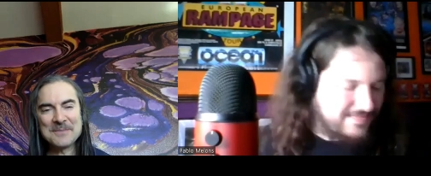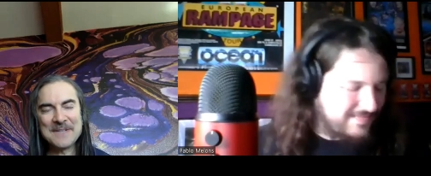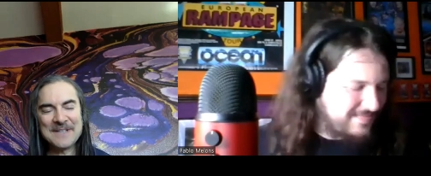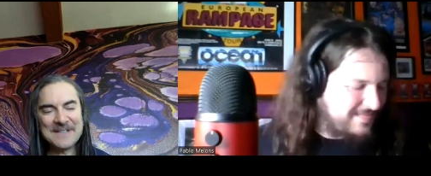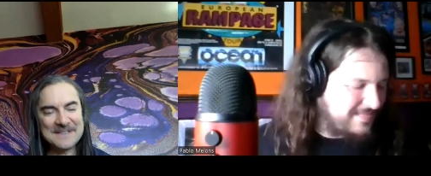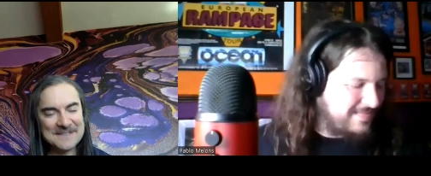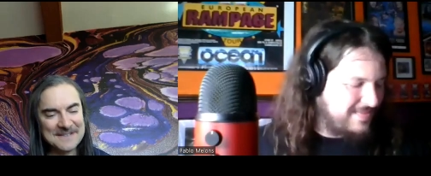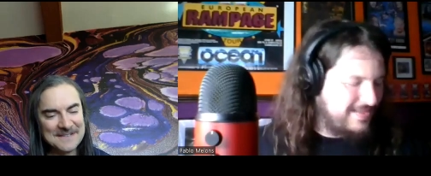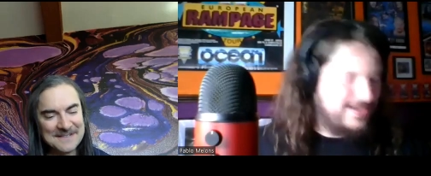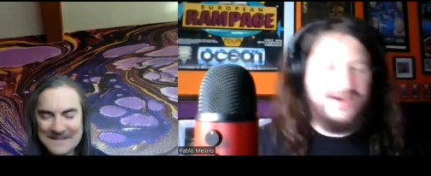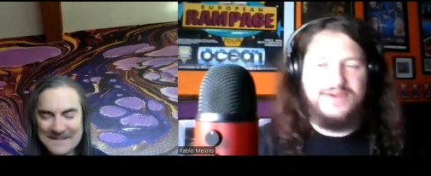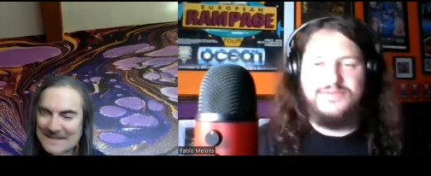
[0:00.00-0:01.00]
Speaker 1: be, yes.
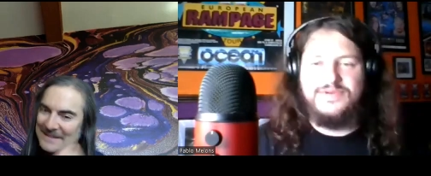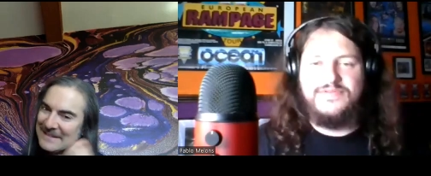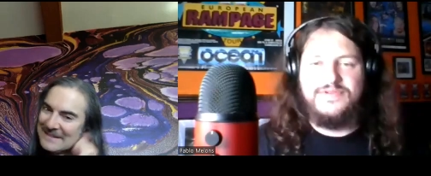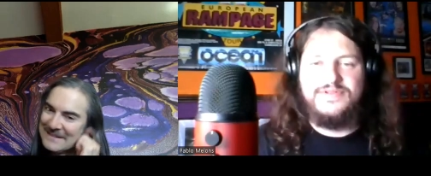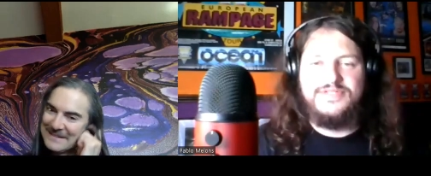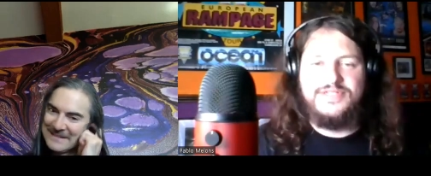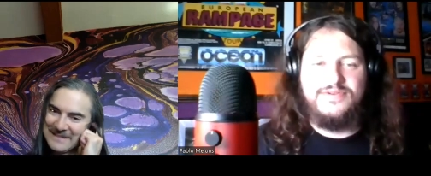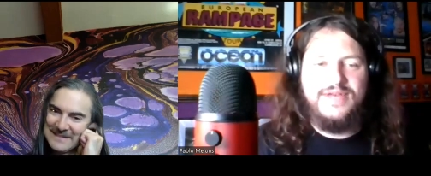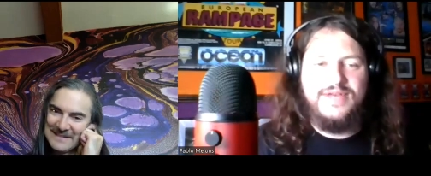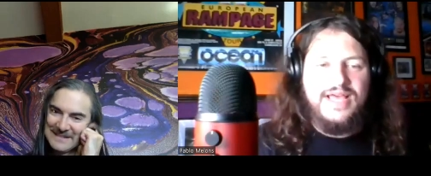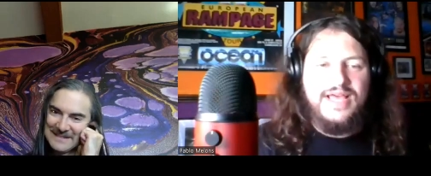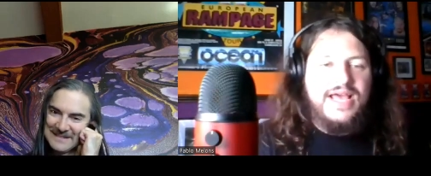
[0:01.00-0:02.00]
Oh, wonderful. So
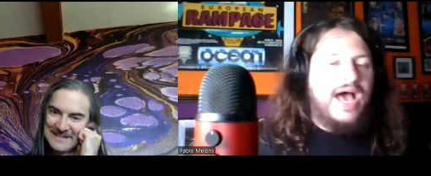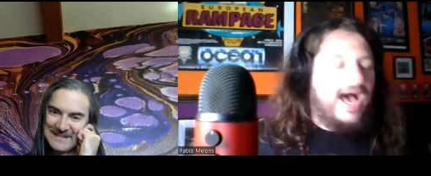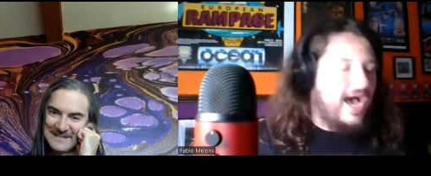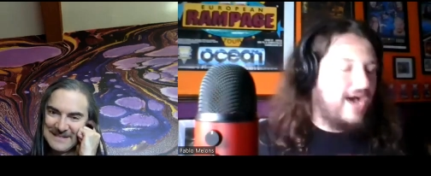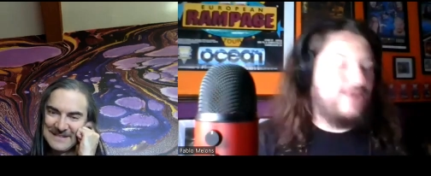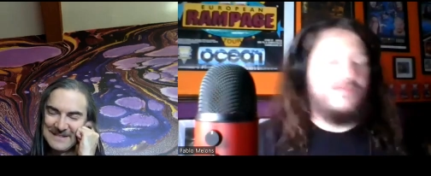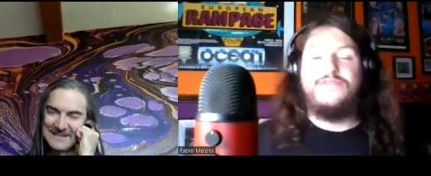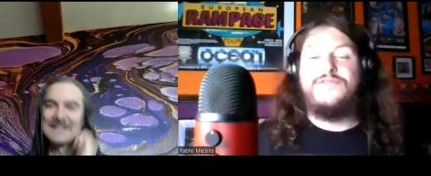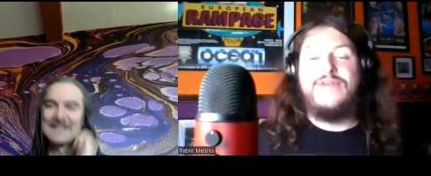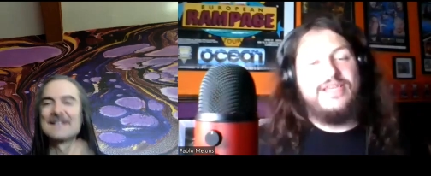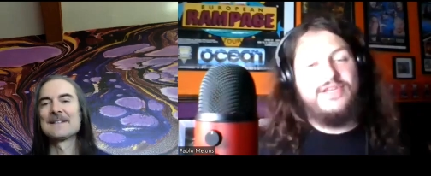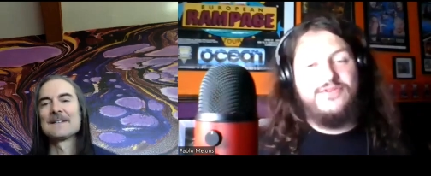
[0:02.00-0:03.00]
I want to
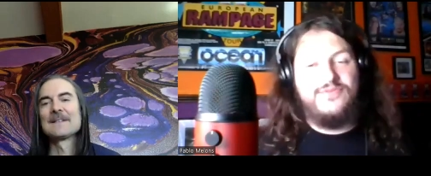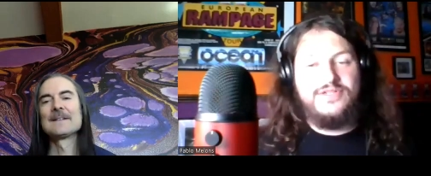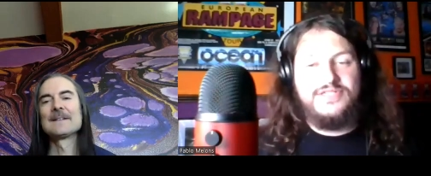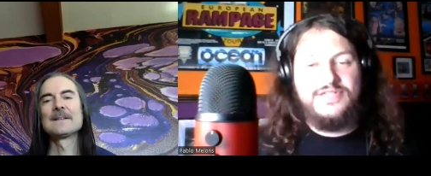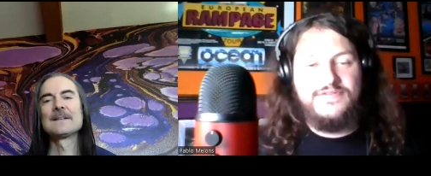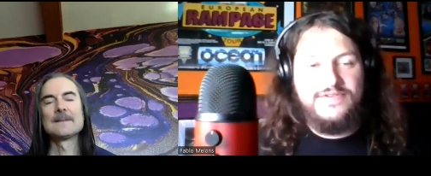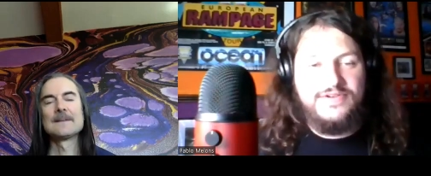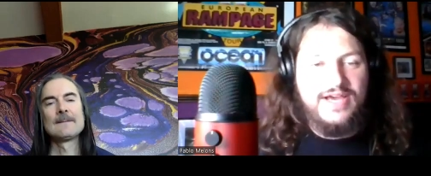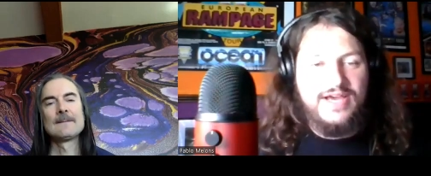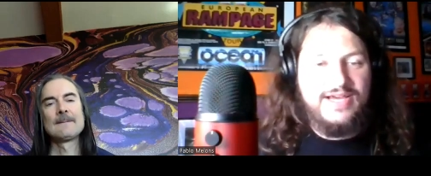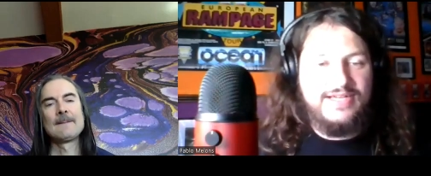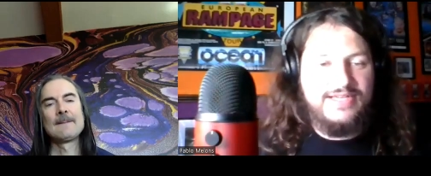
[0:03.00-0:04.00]
thank you, Roger,
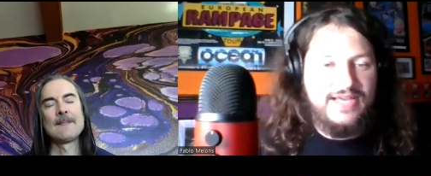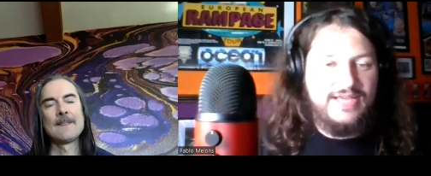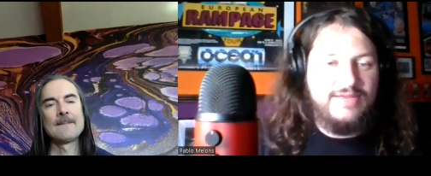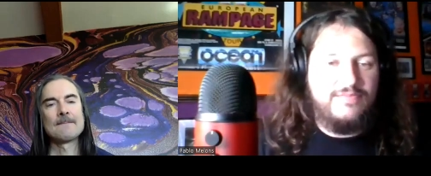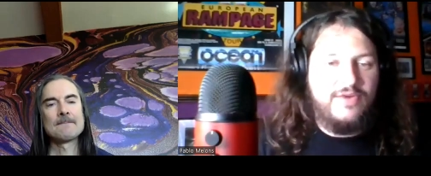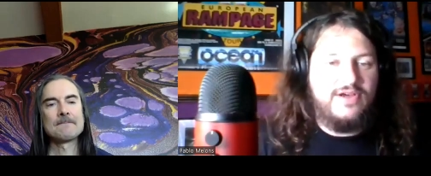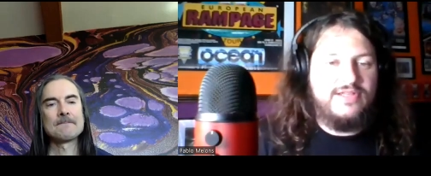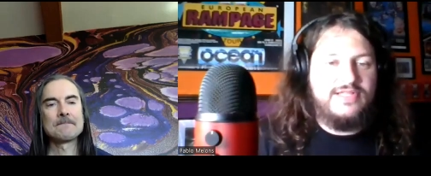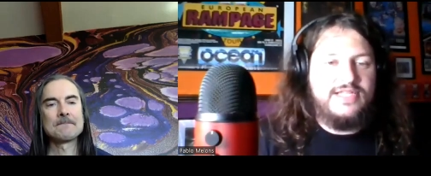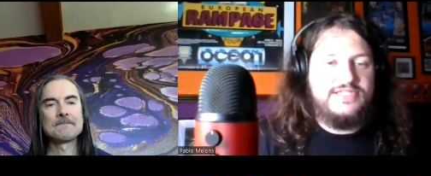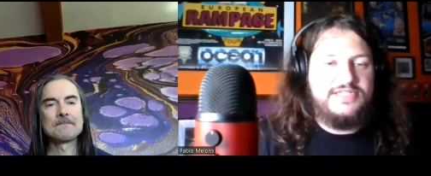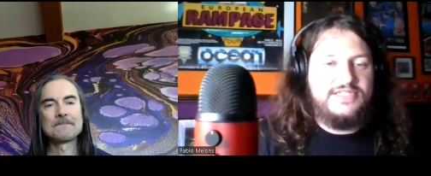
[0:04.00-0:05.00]
for taking part in
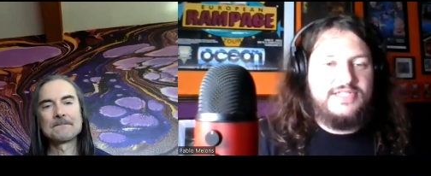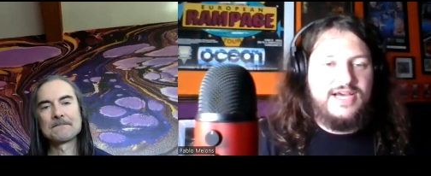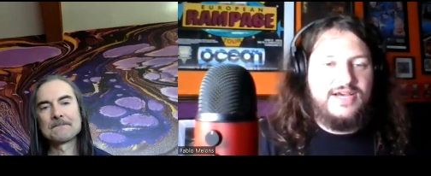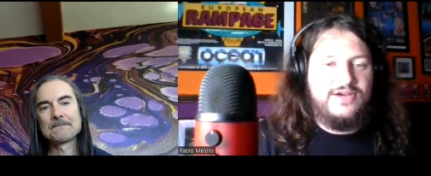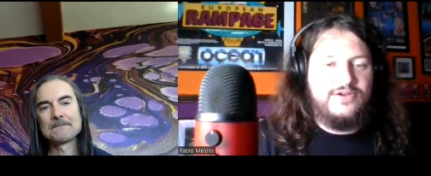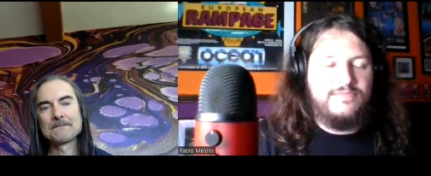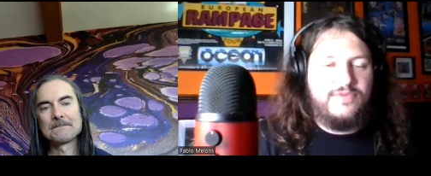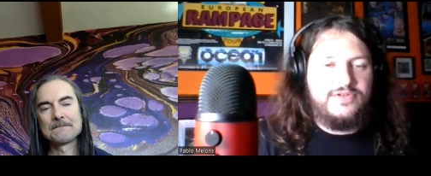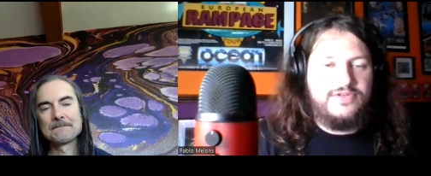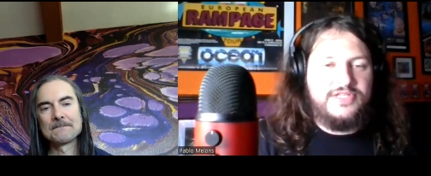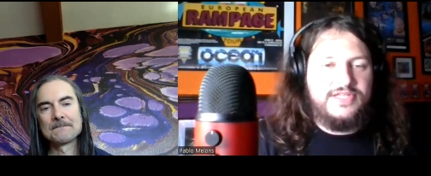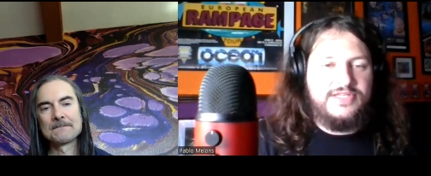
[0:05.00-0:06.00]
this
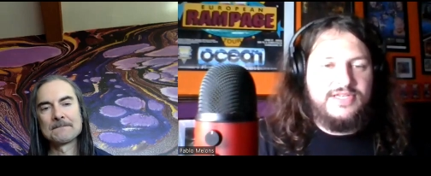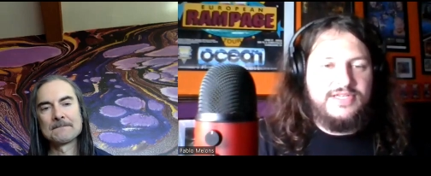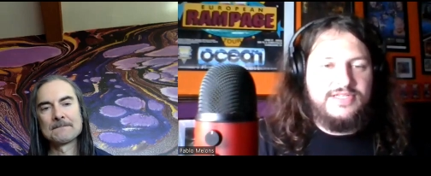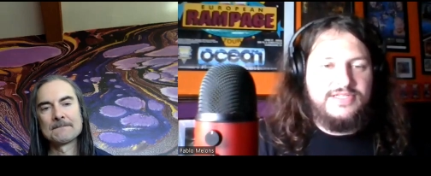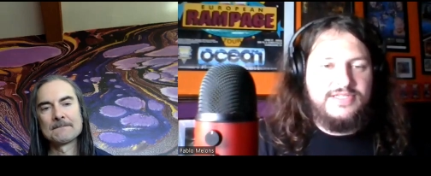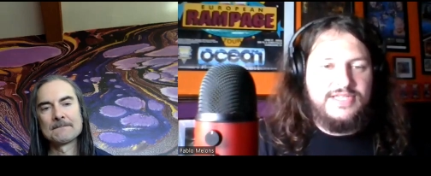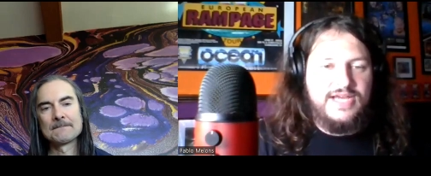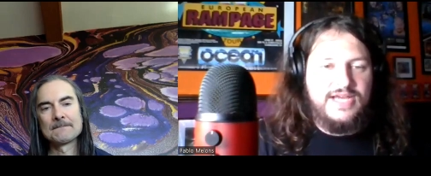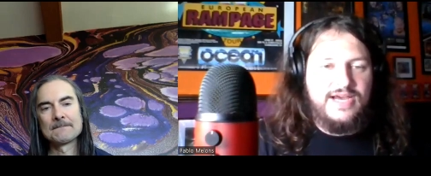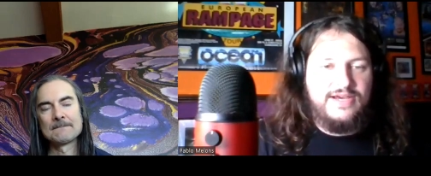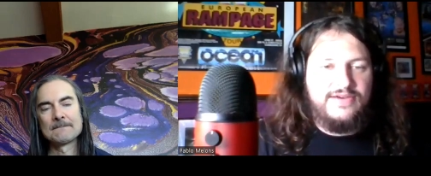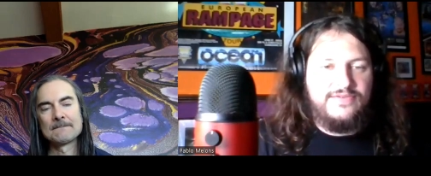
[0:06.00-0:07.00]
unboxing. And
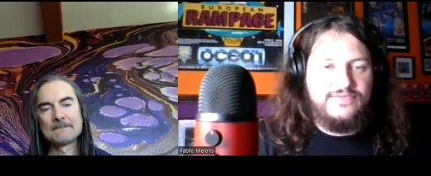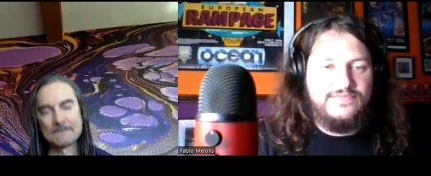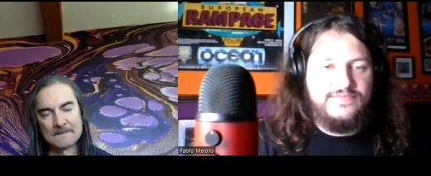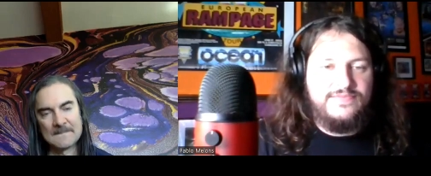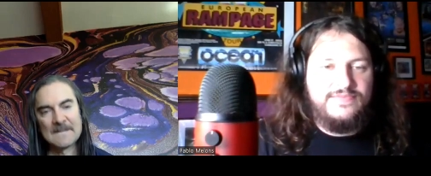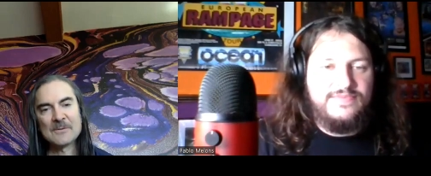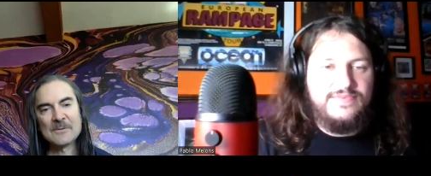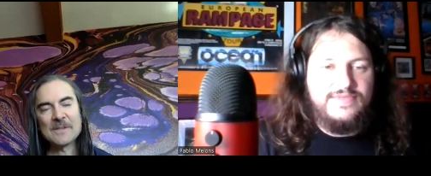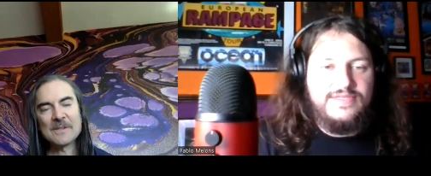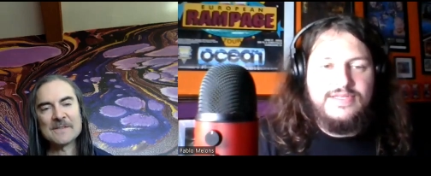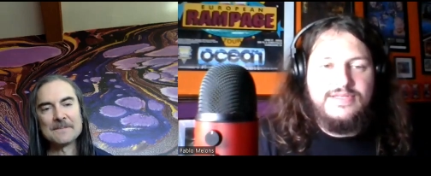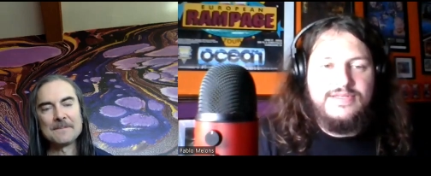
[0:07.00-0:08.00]
of course.